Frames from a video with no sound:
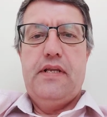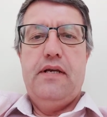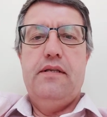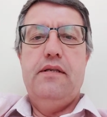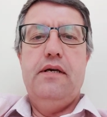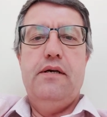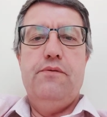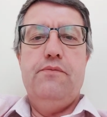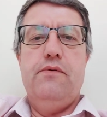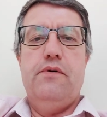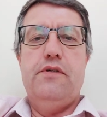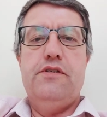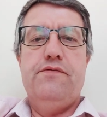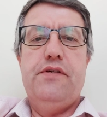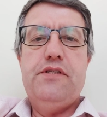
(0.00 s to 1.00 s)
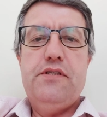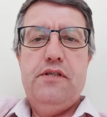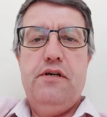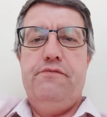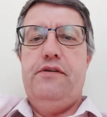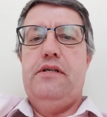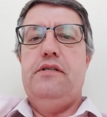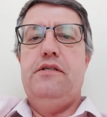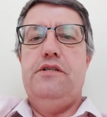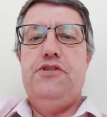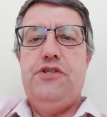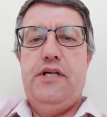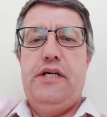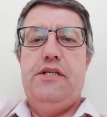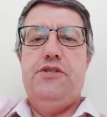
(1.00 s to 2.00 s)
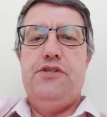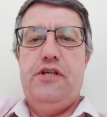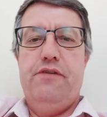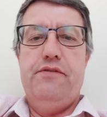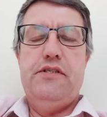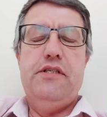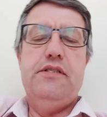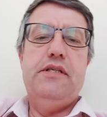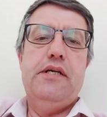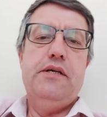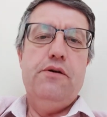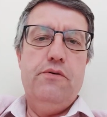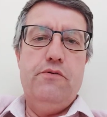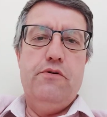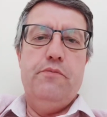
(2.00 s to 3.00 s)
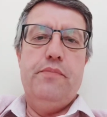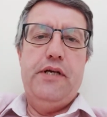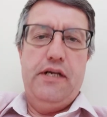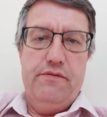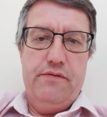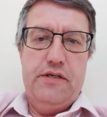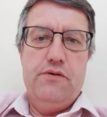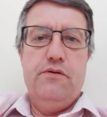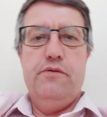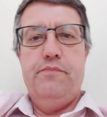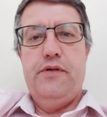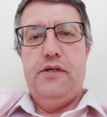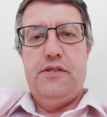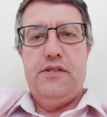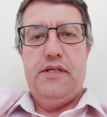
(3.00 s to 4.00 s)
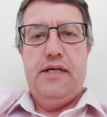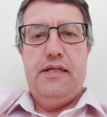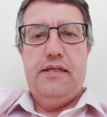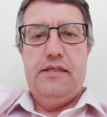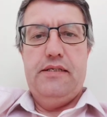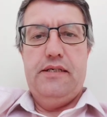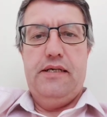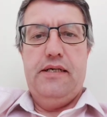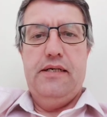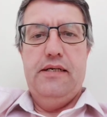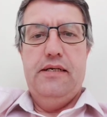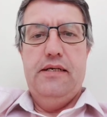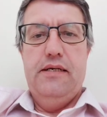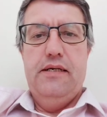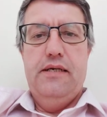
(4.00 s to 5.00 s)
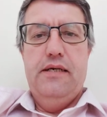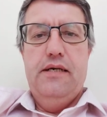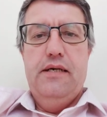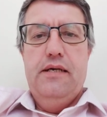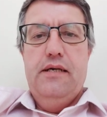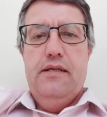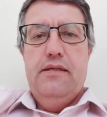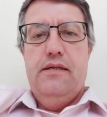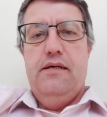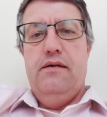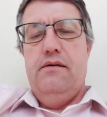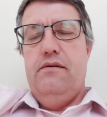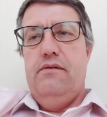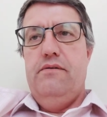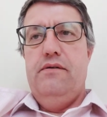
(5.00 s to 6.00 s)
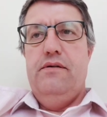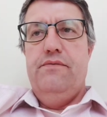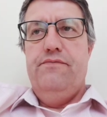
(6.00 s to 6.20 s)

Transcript: and that was there's nothing to change here. This is their core being, their core personality. Now,